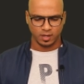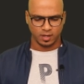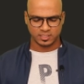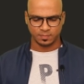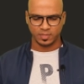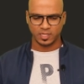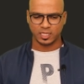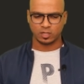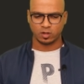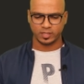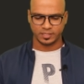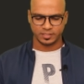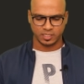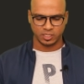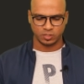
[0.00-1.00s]
Simply click on
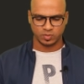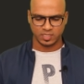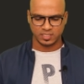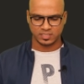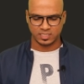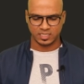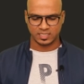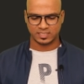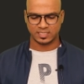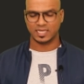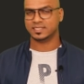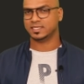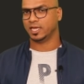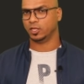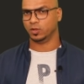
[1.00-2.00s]
enter, and you can see it
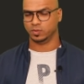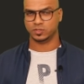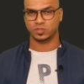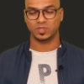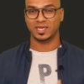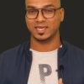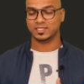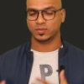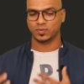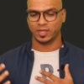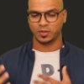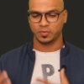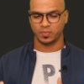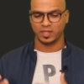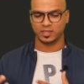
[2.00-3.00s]
says hello. So yes, you
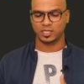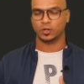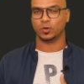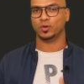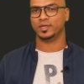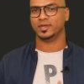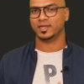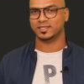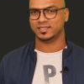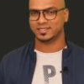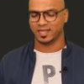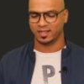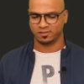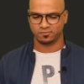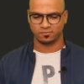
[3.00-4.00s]
can run the code here
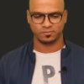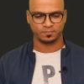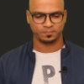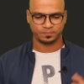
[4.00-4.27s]
itself.